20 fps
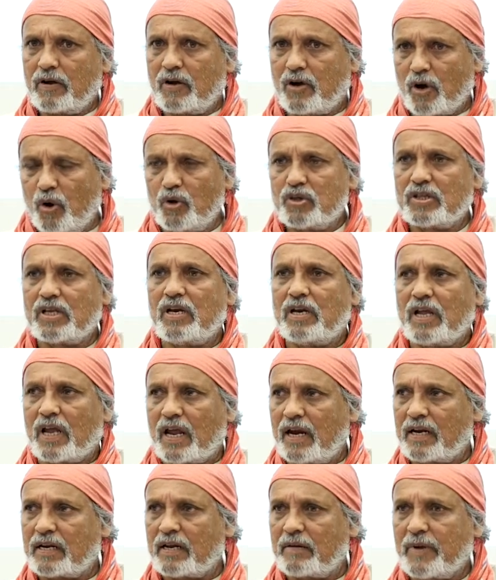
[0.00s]
growth
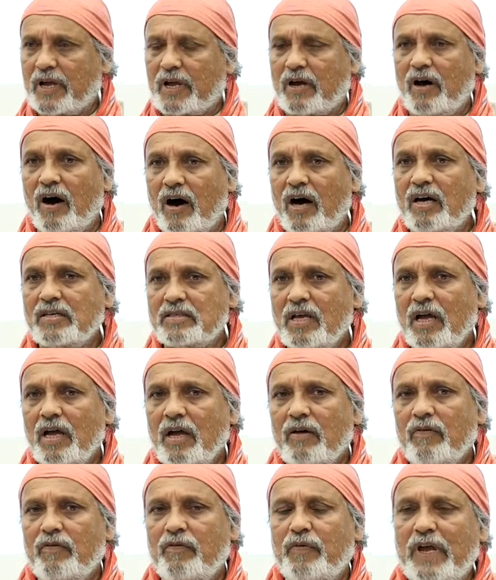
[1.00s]
indicator because
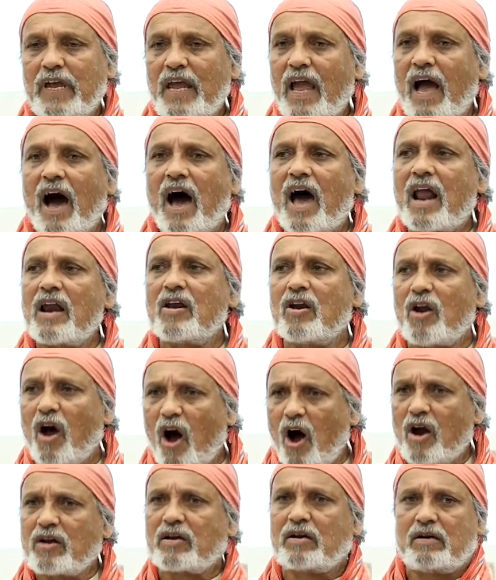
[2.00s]
we are
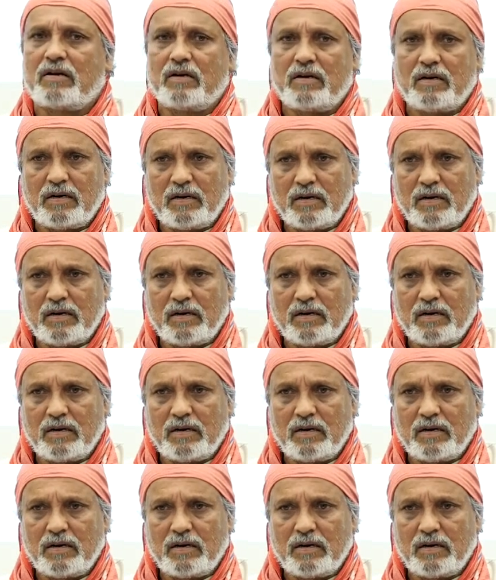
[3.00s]
not